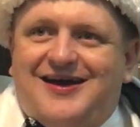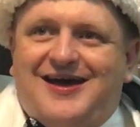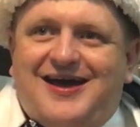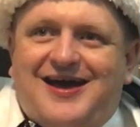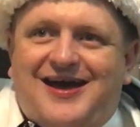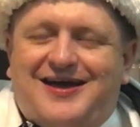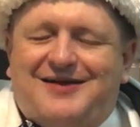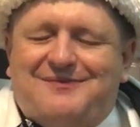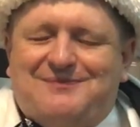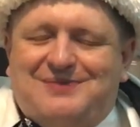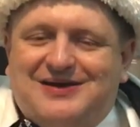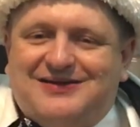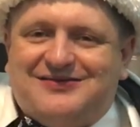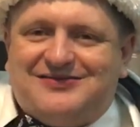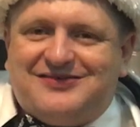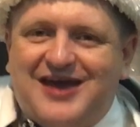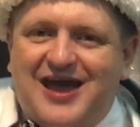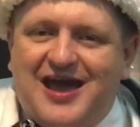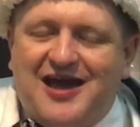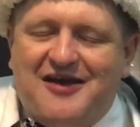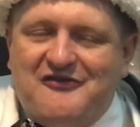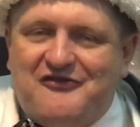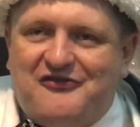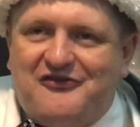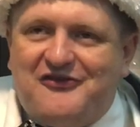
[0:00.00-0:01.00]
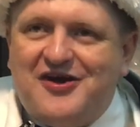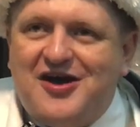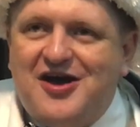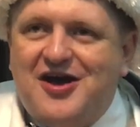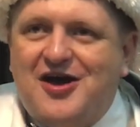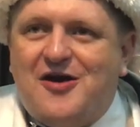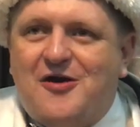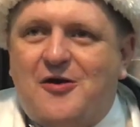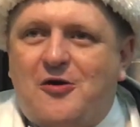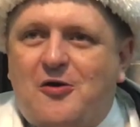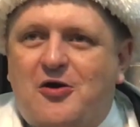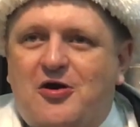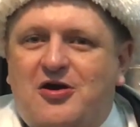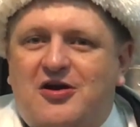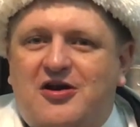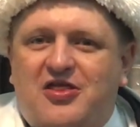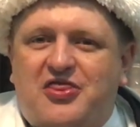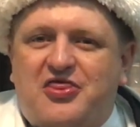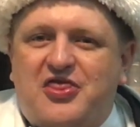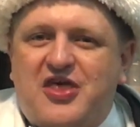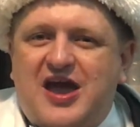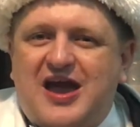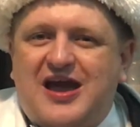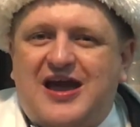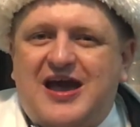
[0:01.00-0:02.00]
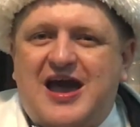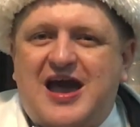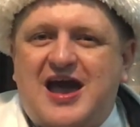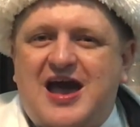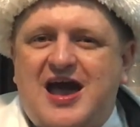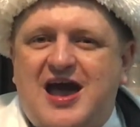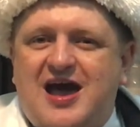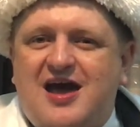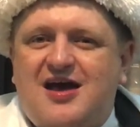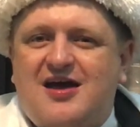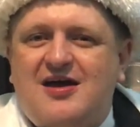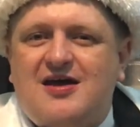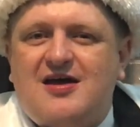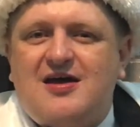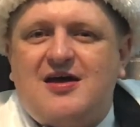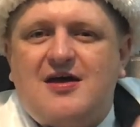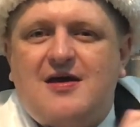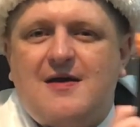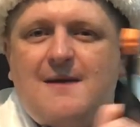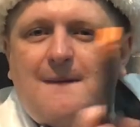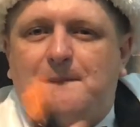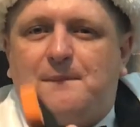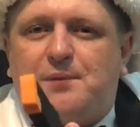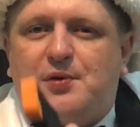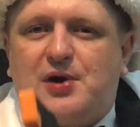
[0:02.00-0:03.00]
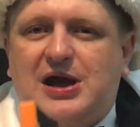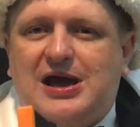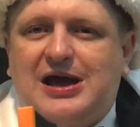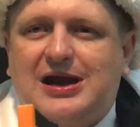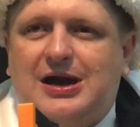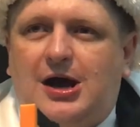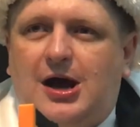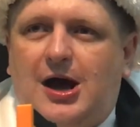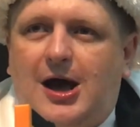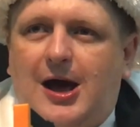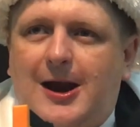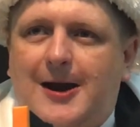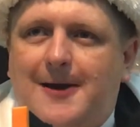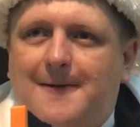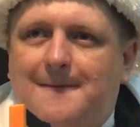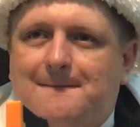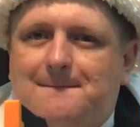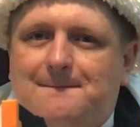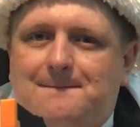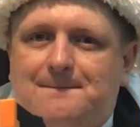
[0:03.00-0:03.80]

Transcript: and be safe, or to think, aha, bring it on.